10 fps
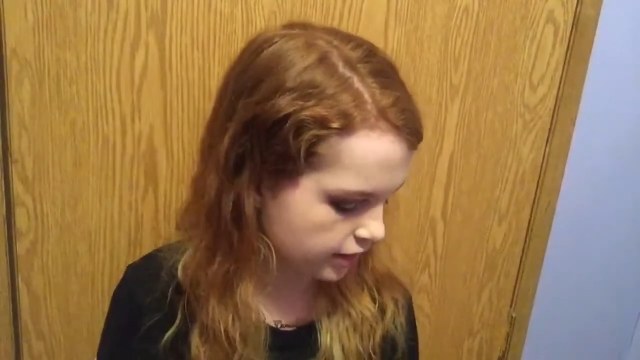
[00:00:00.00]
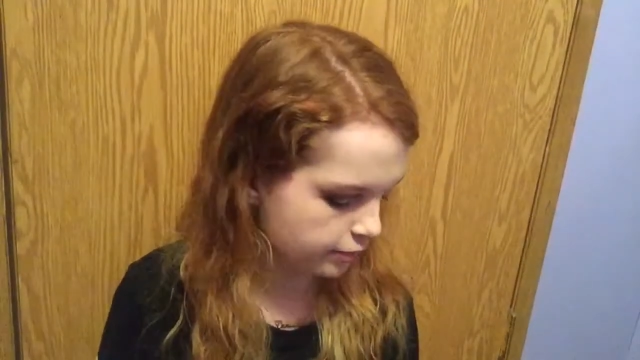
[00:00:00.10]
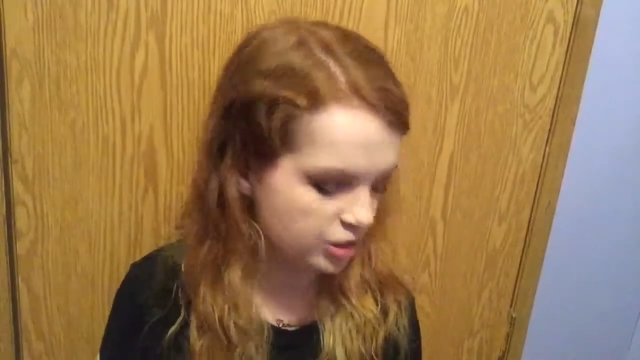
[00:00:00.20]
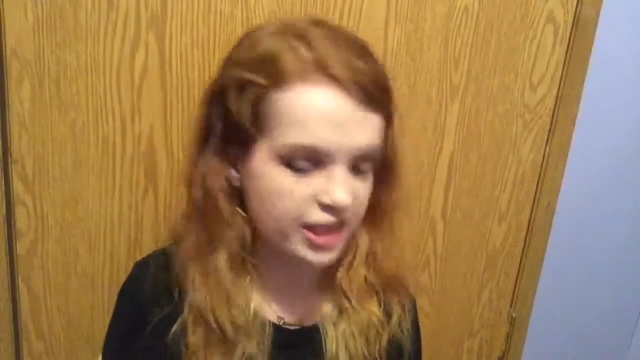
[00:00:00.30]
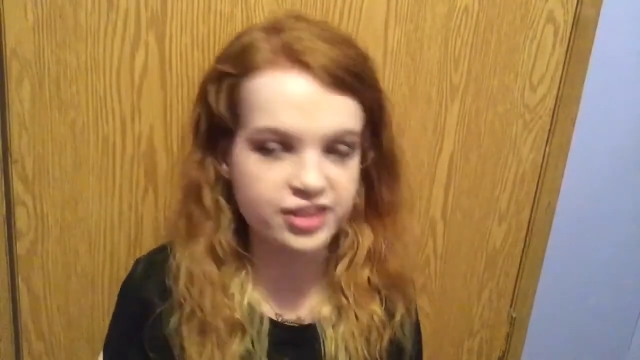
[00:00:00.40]

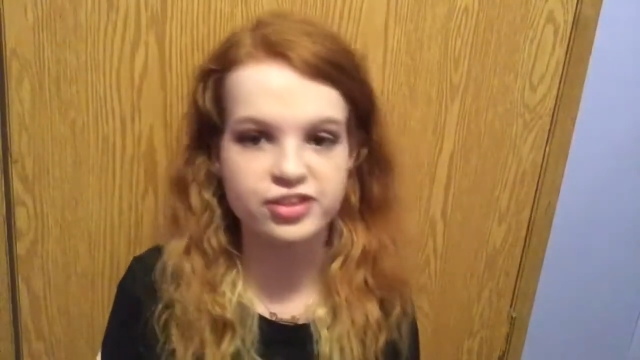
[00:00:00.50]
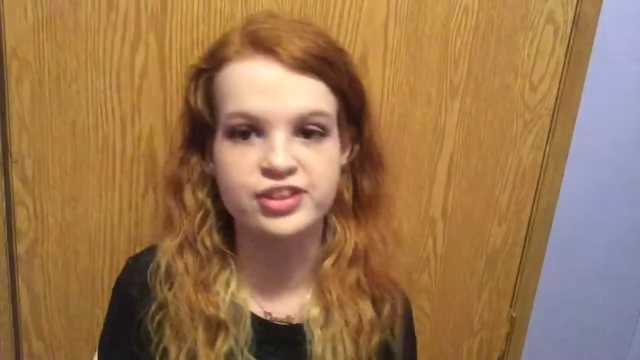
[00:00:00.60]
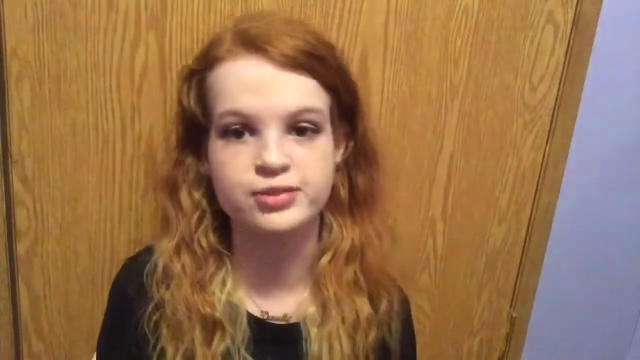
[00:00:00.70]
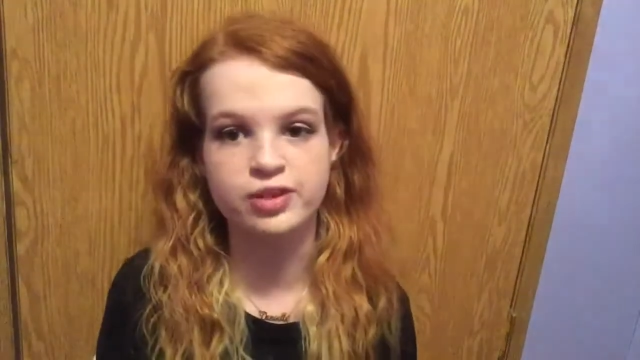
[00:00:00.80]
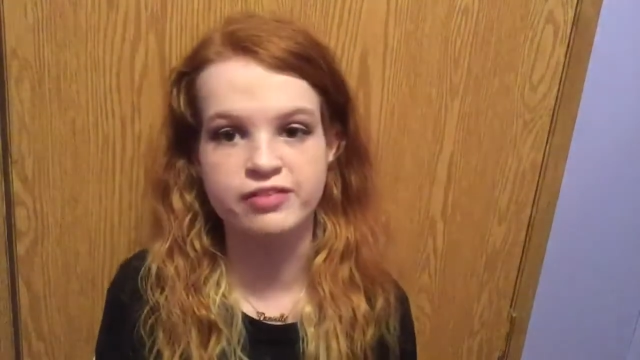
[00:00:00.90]
I'm trying to do
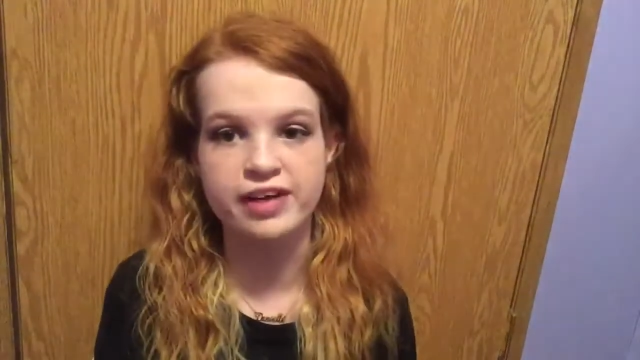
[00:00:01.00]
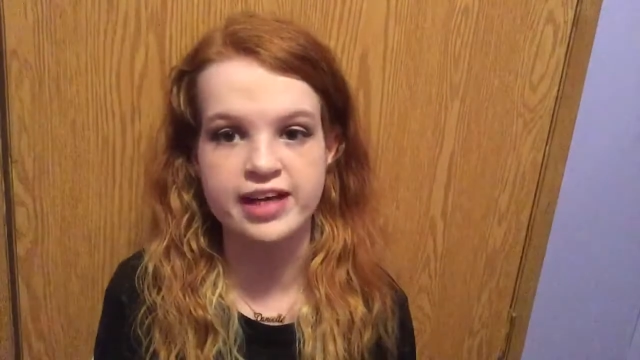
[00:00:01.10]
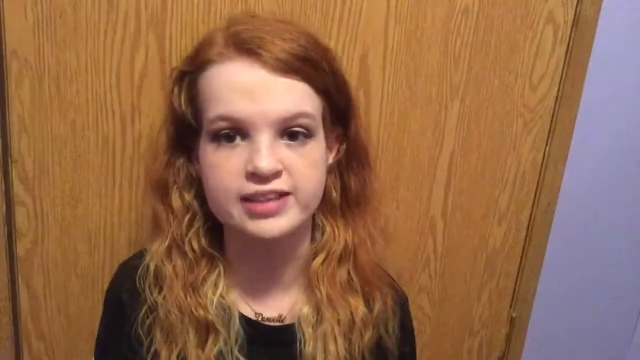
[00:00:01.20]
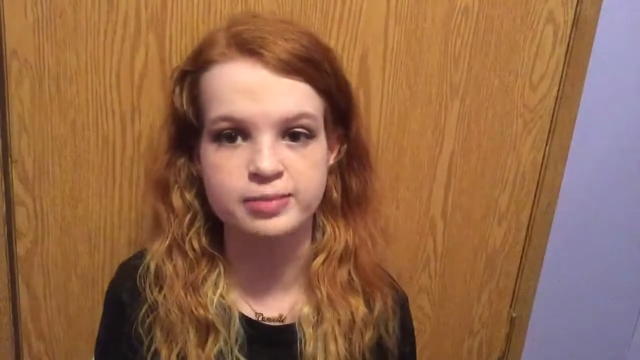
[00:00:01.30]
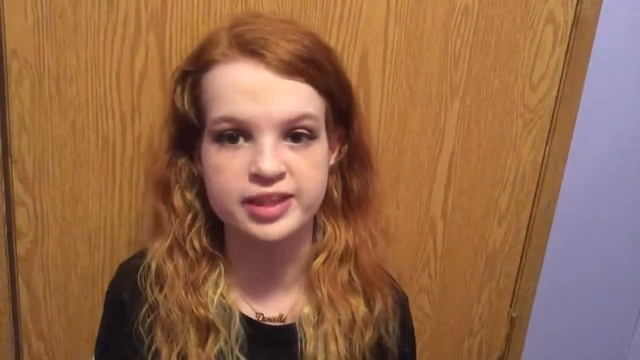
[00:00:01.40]
this really
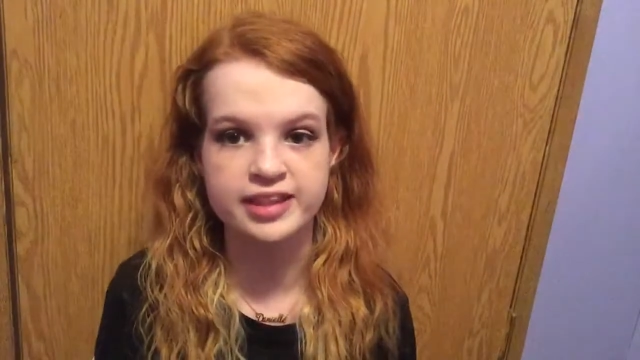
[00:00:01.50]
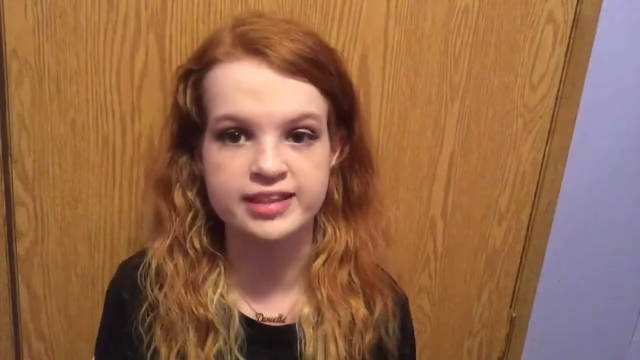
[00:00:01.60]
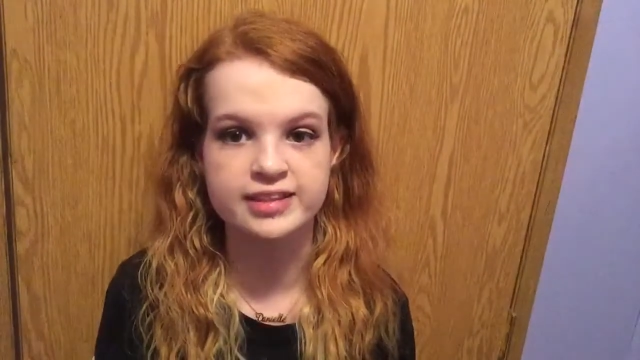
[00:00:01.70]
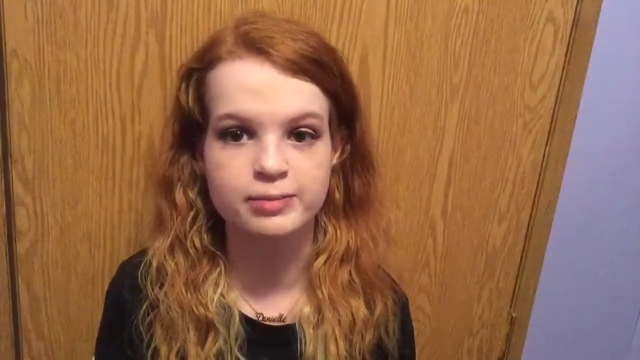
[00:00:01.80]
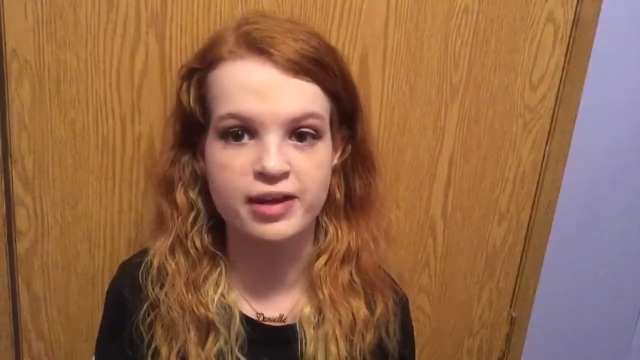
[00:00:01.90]
fast
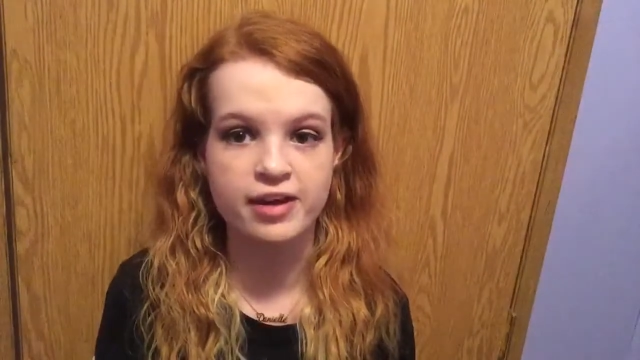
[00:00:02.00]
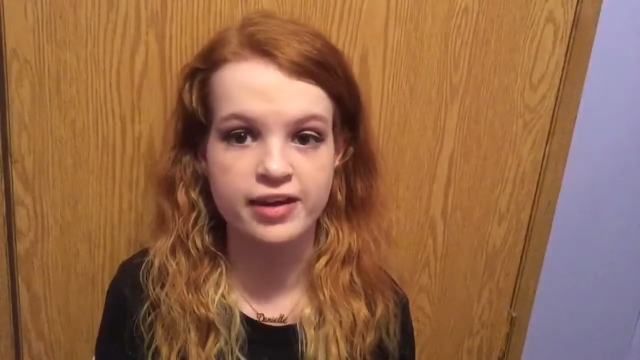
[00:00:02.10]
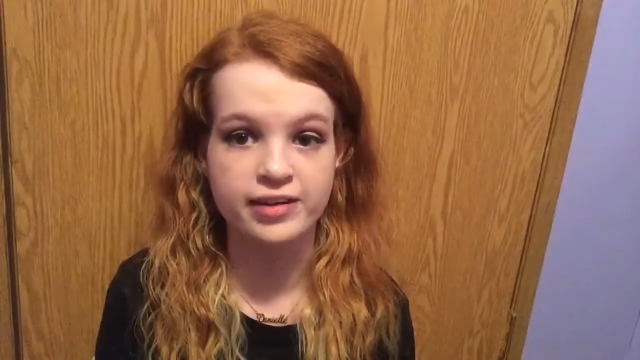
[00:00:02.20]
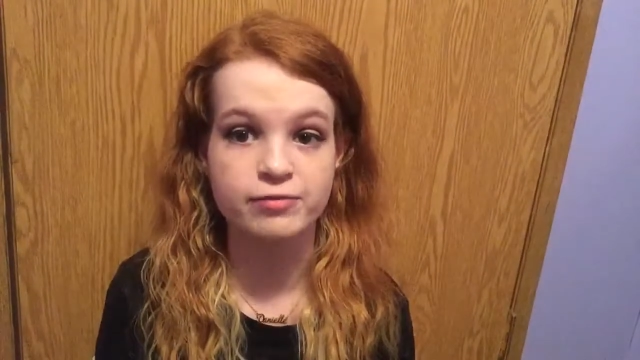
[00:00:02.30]
because my